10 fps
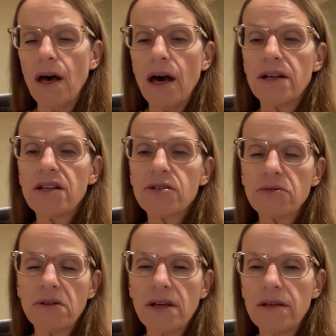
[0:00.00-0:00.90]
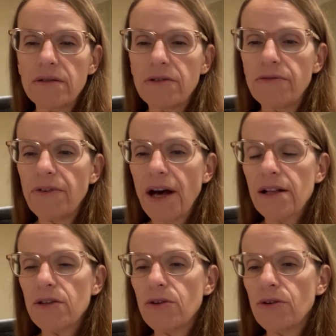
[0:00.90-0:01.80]
Additionally, the
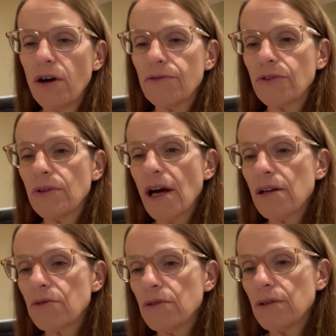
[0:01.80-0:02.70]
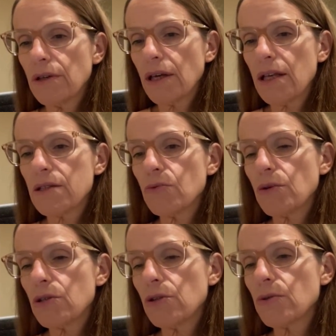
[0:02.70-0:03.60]
value of collateral against
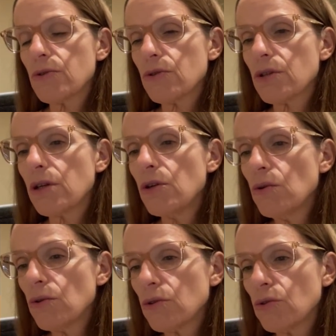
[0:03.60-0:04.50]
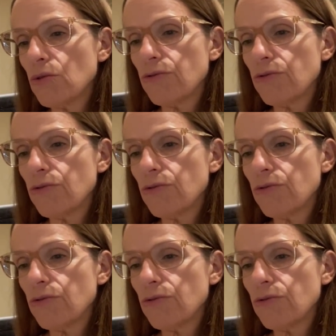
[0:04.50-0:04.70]
which loans are secured could